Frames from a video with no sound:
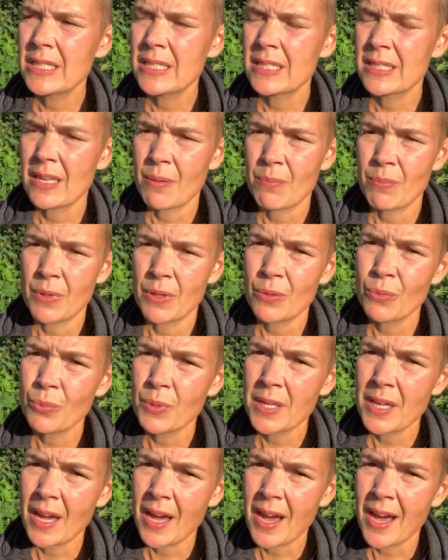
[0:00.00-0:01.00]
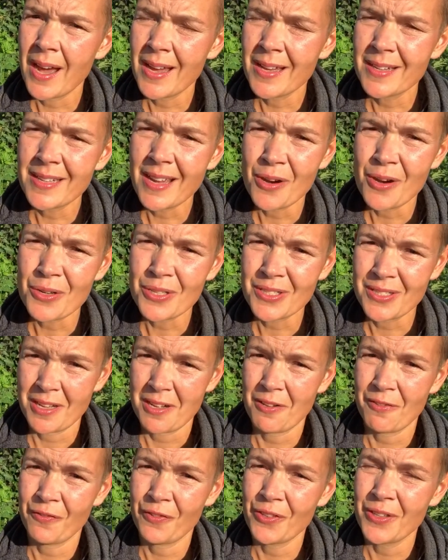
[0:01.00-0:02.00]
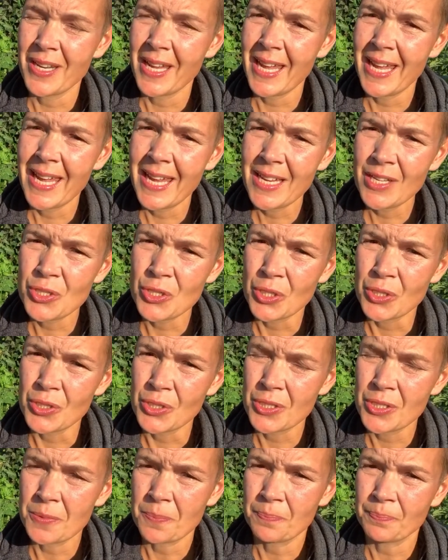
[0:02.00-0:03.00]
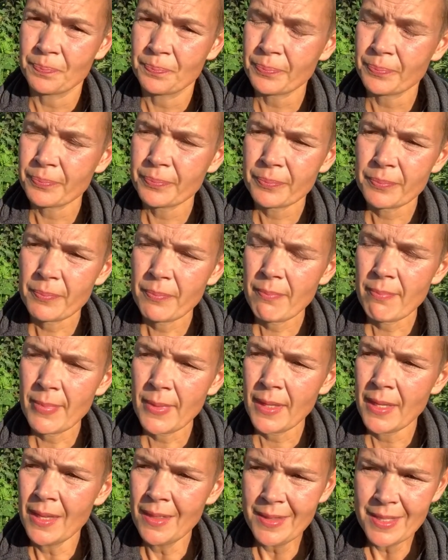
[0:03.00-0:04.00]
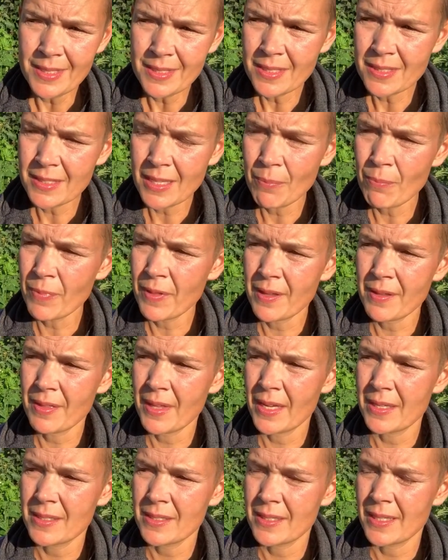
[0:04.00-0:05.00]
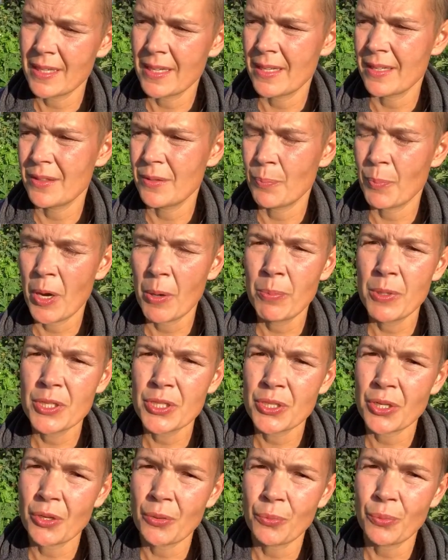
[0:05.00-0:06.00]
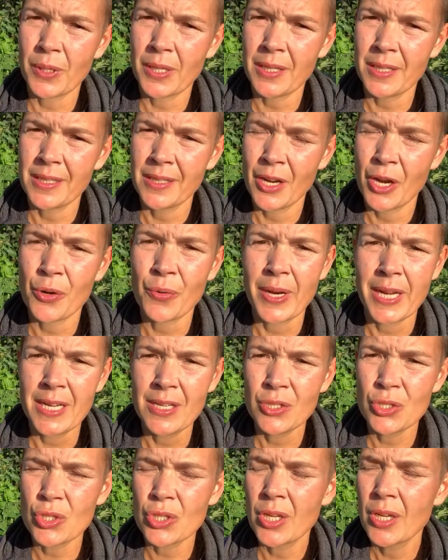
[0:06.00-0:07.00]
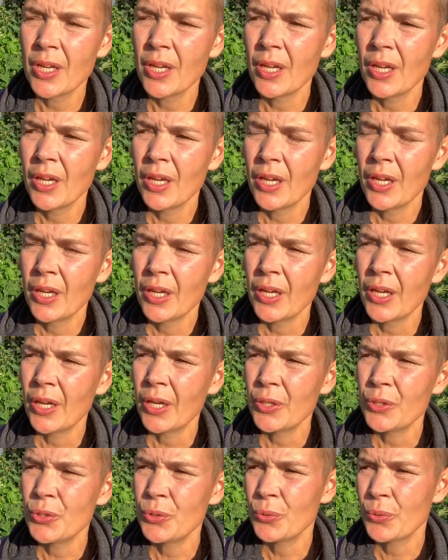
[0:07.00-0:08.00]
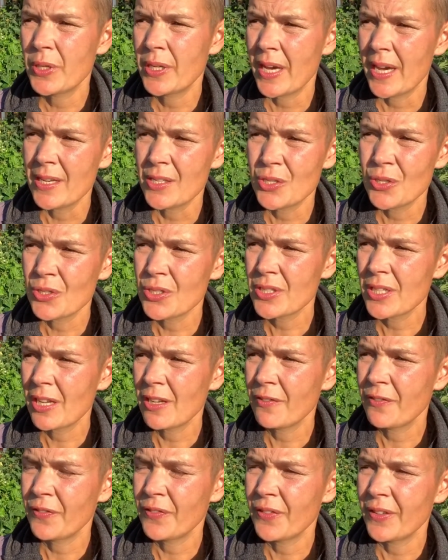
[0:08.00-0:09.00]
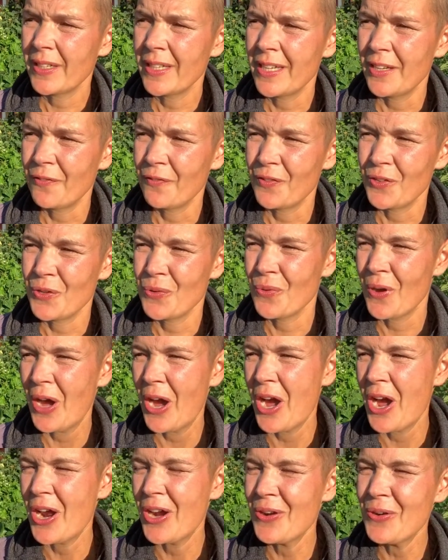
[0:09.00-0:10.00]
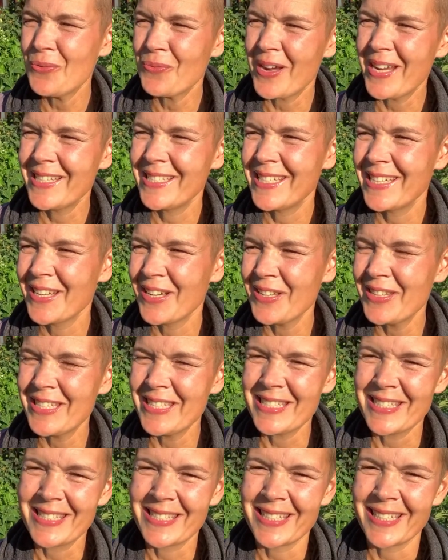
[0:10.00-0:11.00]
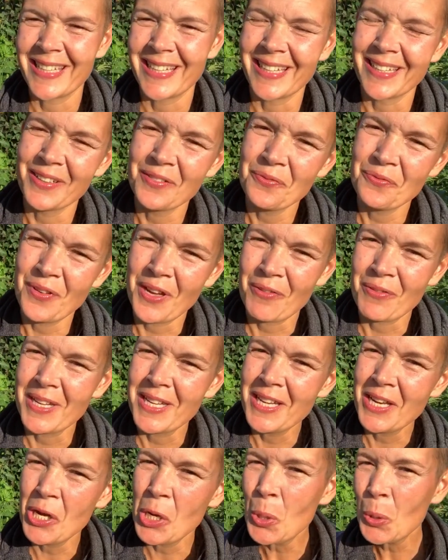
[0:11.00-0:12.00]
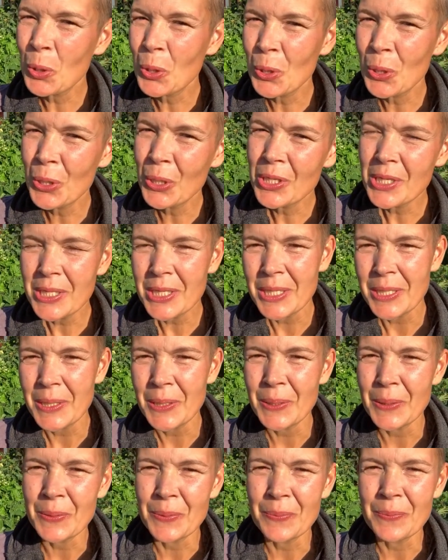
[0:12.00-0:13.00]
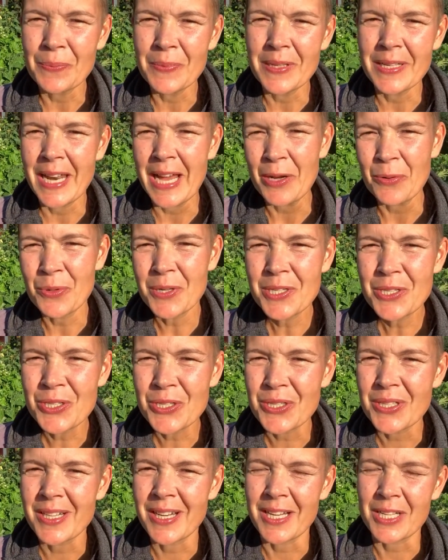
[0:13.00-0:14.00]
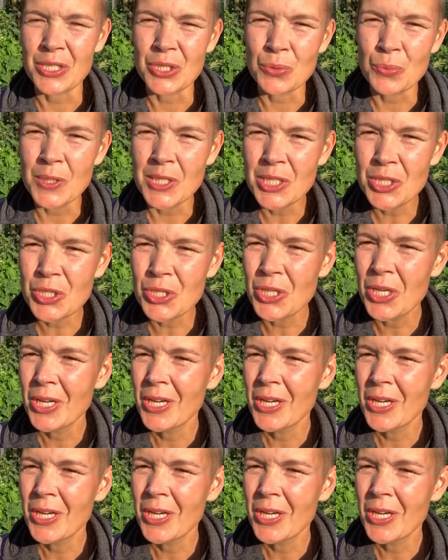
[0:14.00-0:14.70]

summer we had ourselves an agent, and this is something that the publisher will arrange. You get yourself, if you are writing on this very local language like Swedish,